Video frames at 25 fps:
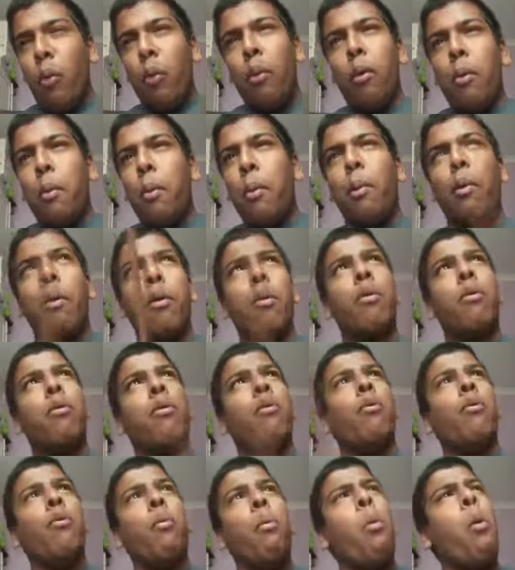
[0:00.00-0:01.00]

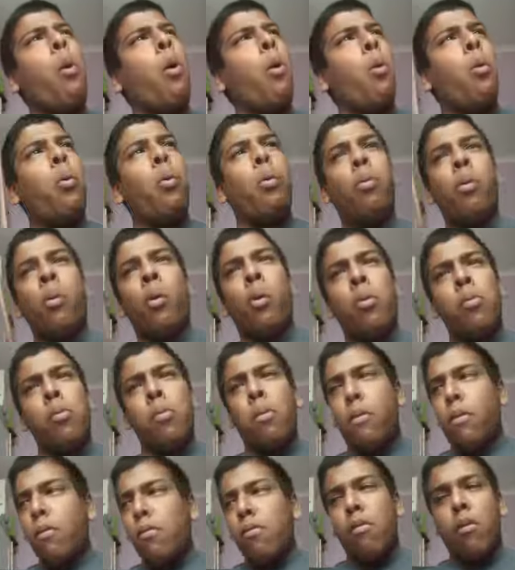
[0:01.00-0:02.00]

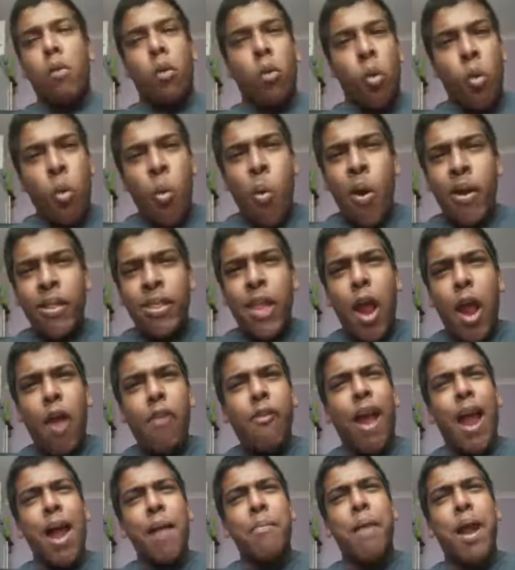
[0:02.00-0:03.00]
Who in their
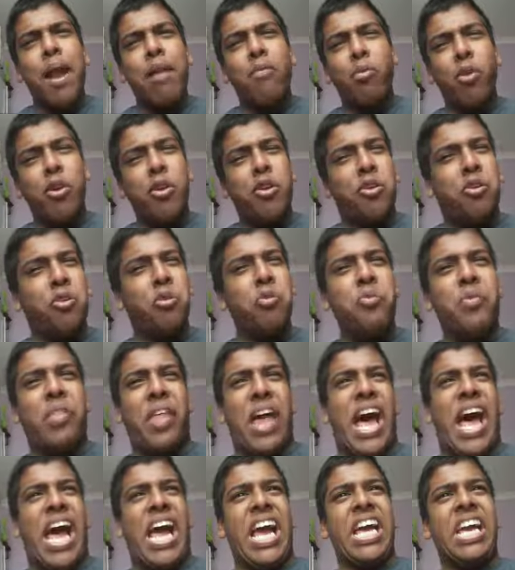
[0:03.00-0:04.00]
right mind would do
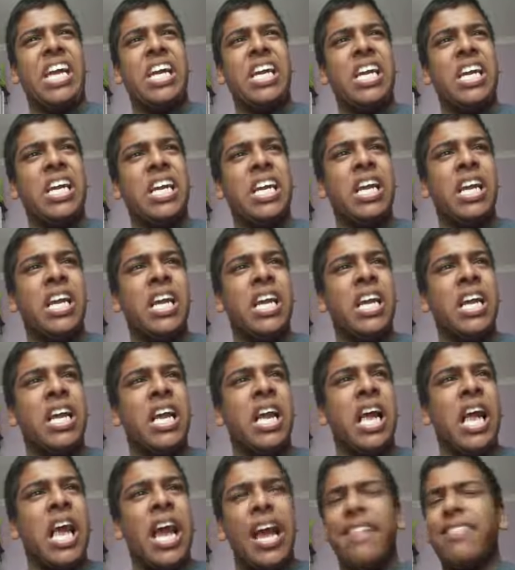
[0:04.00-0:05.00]
that?
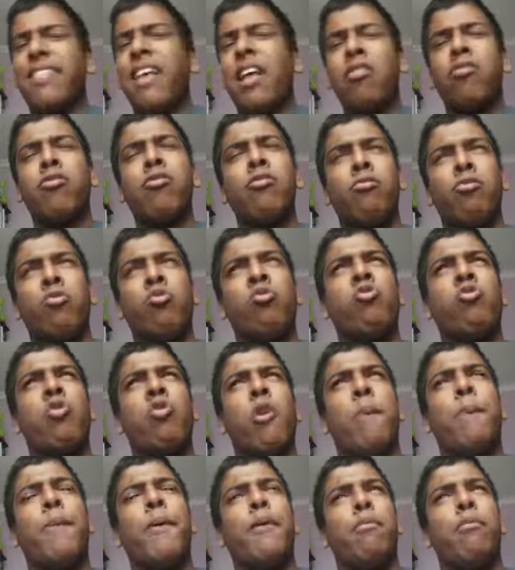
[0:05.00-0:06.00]
And that's some
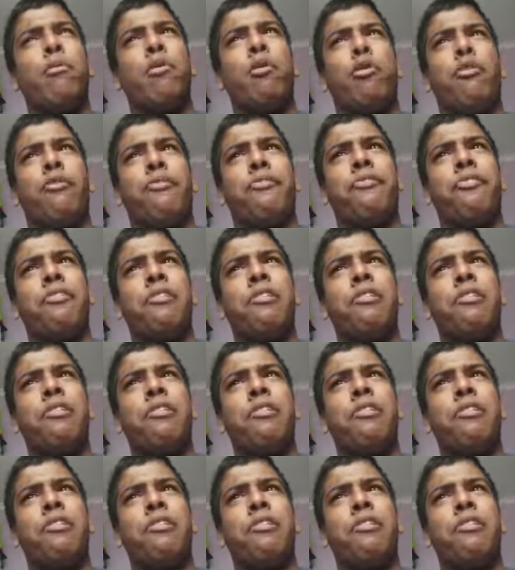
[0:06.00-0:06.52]
stupid move.